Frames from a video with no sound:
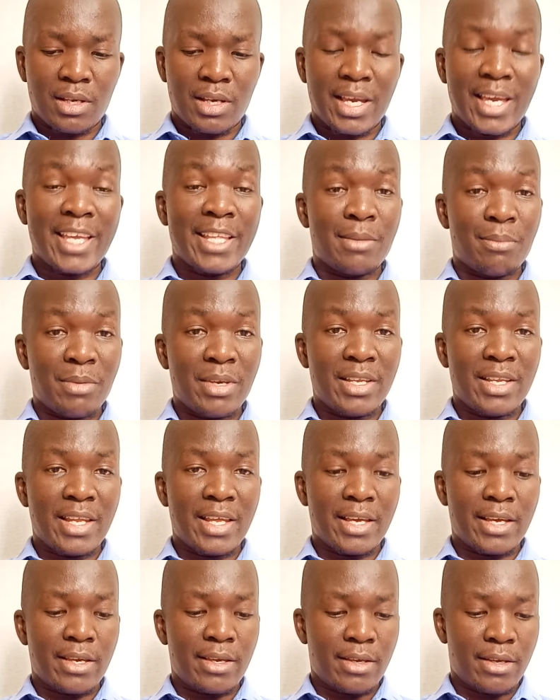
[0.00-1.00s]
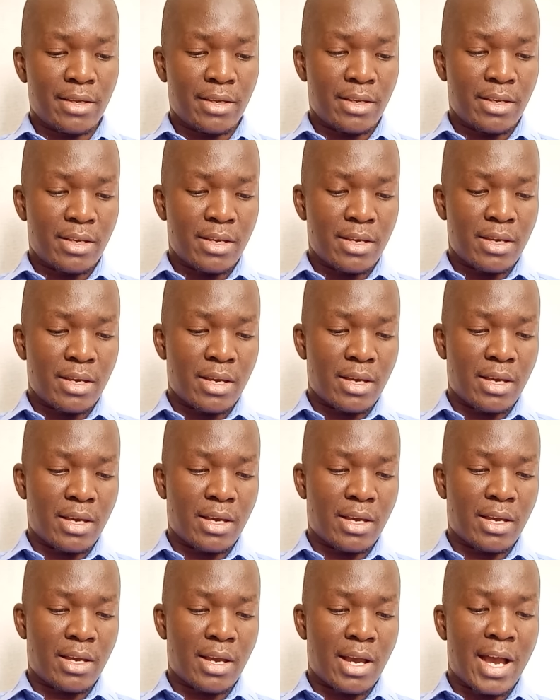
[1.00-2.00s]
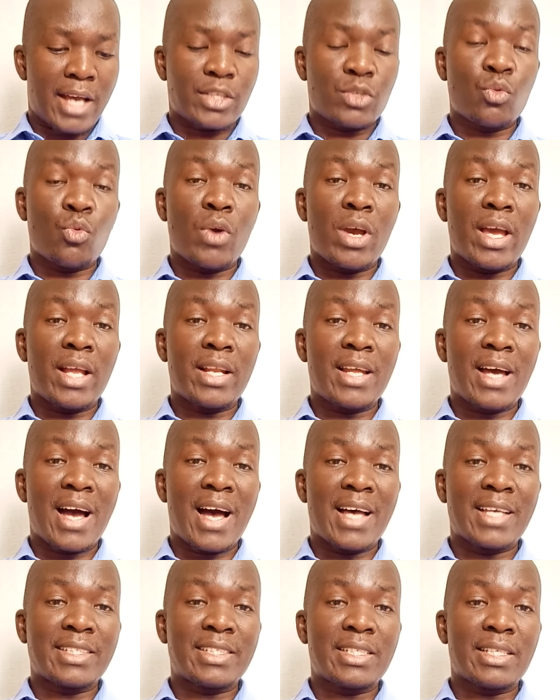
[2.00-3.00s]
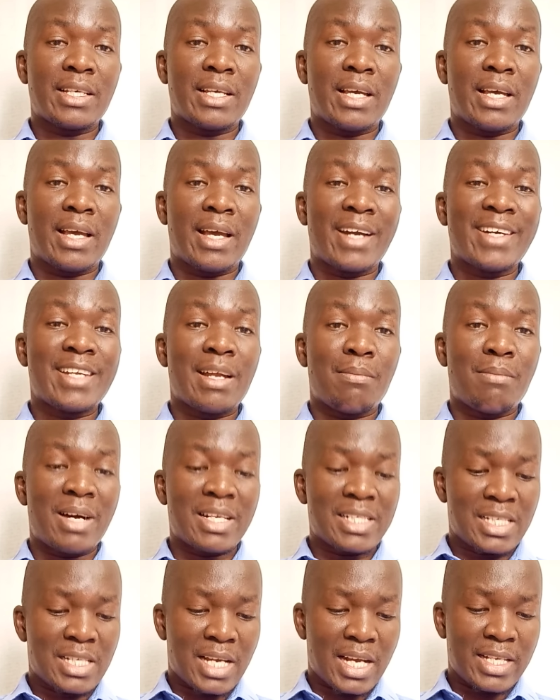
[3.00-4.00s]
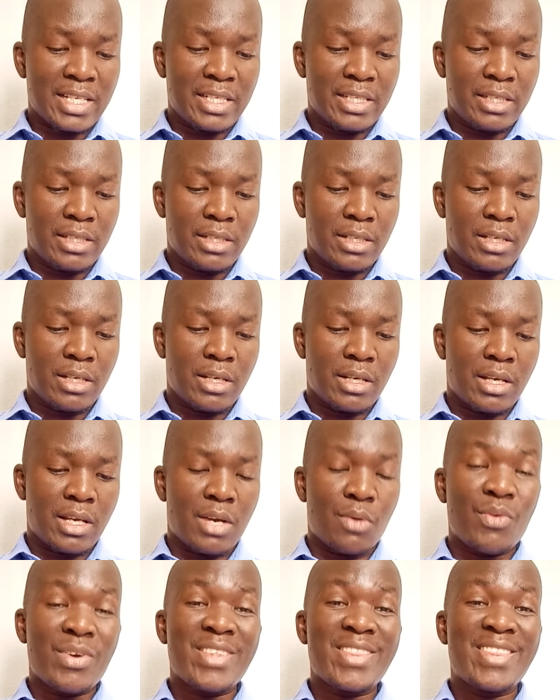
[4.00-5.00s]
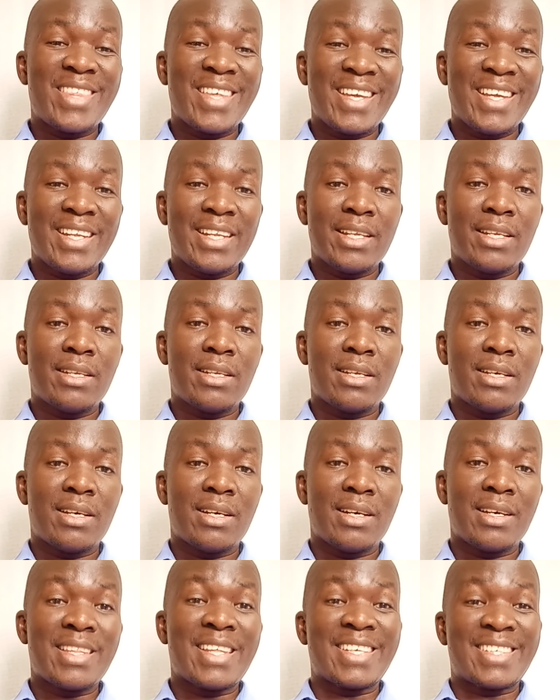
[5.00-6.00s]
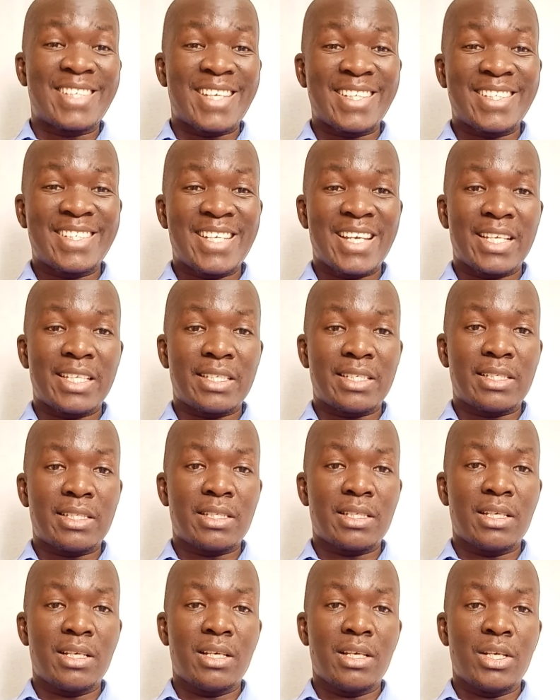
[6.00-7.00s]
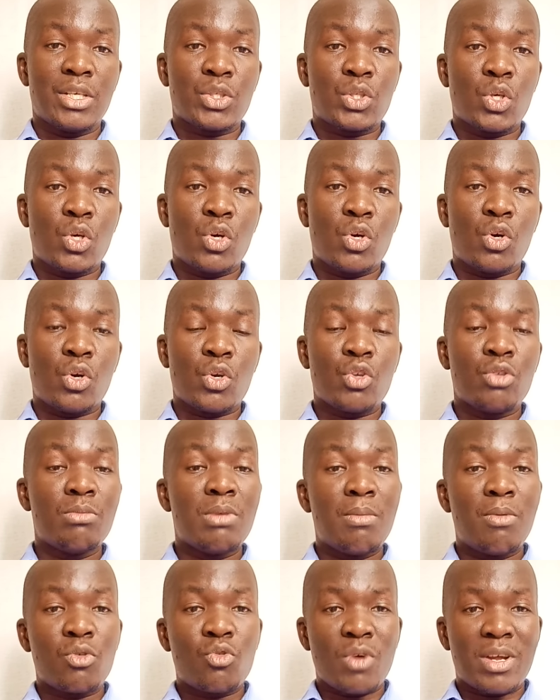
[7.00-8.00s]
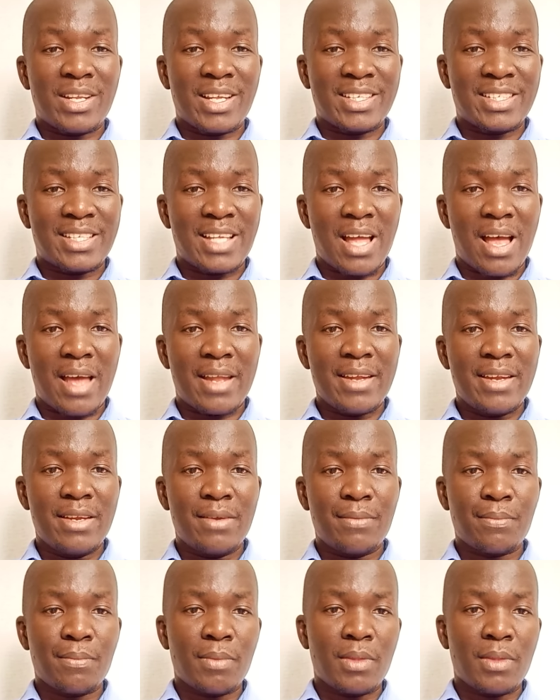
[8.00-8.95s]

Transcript: in meaning as well as grammatically within the sentence. So you'll be able to understand